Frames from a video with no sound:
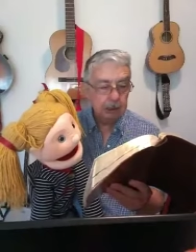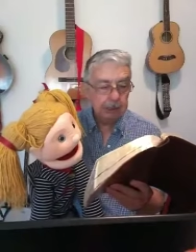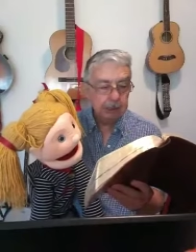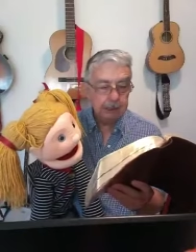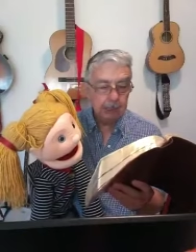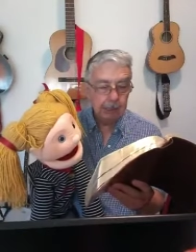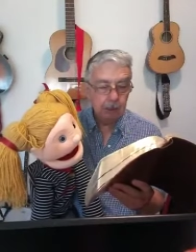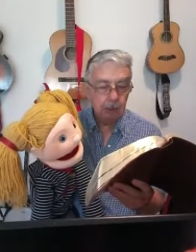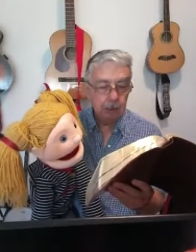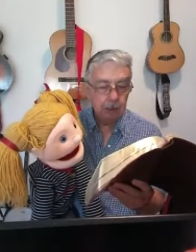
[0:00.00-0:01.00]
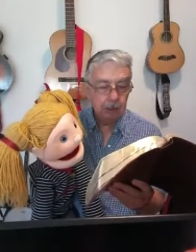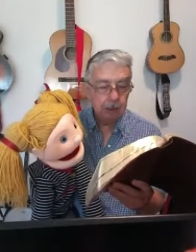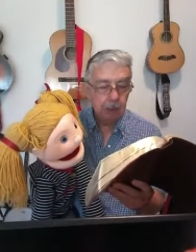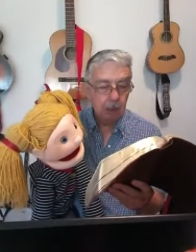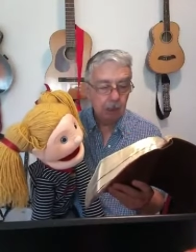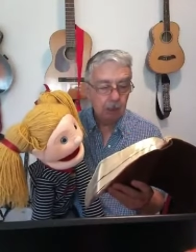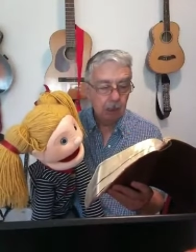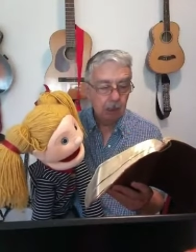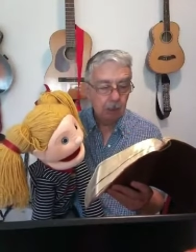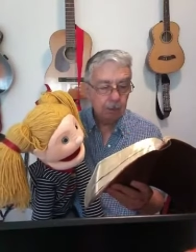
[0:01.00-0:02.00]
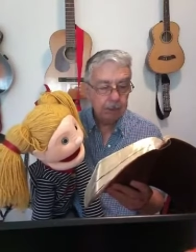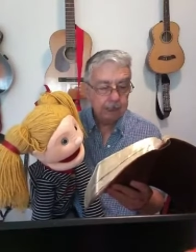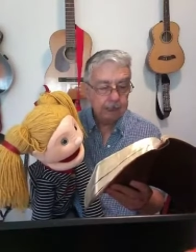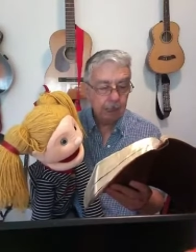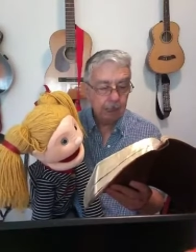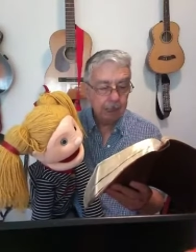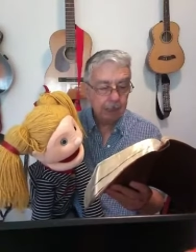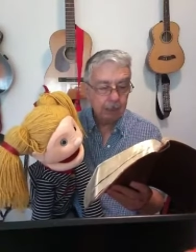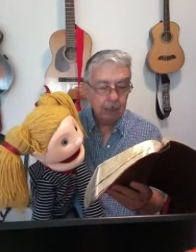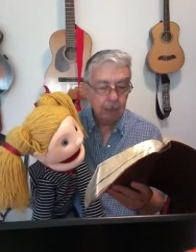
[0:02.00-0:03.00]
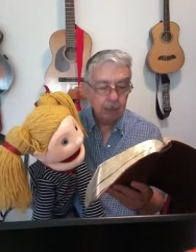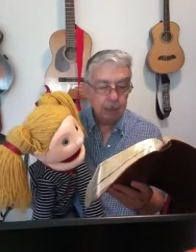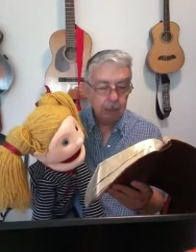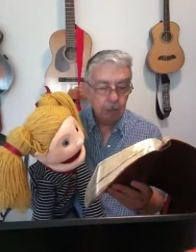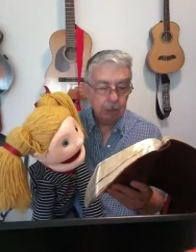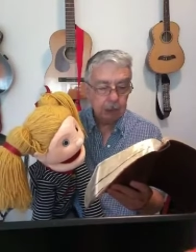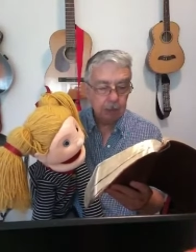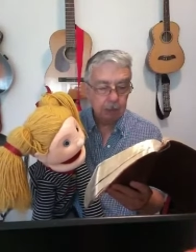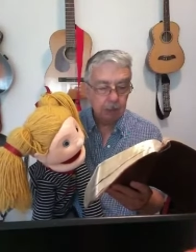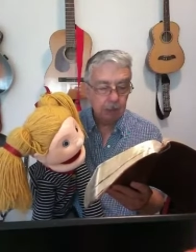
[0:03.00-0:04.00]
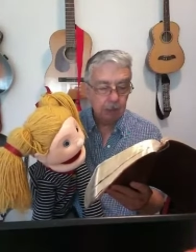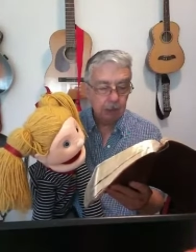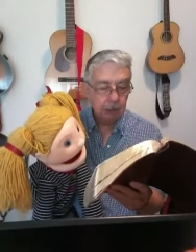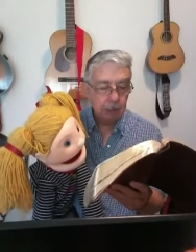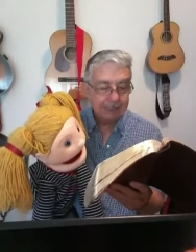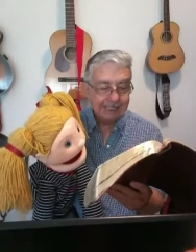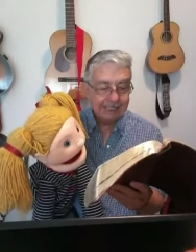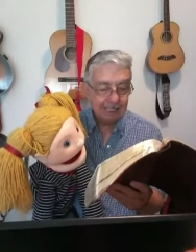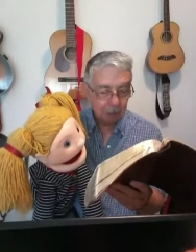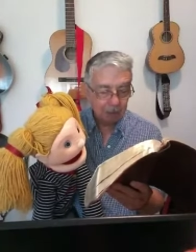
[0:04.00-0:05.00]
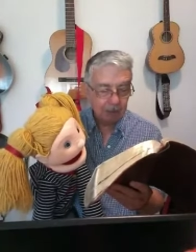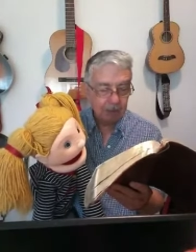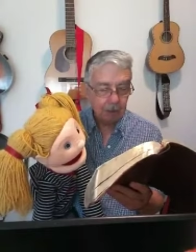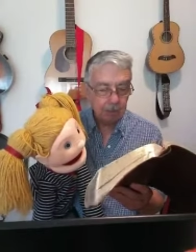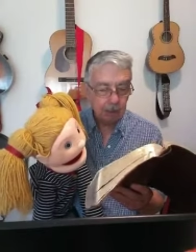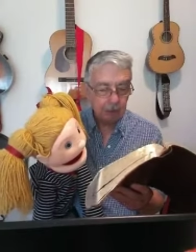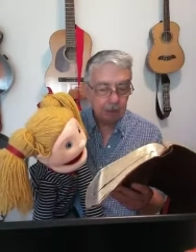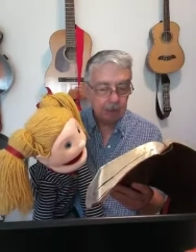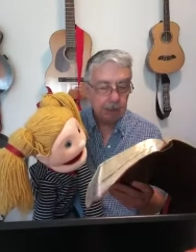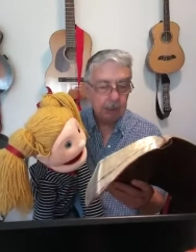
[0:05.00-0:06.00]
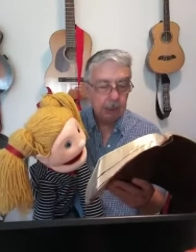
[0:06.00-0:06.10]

Jesus had told them to go. When they saw him, they worshipped him, but some of them doubted.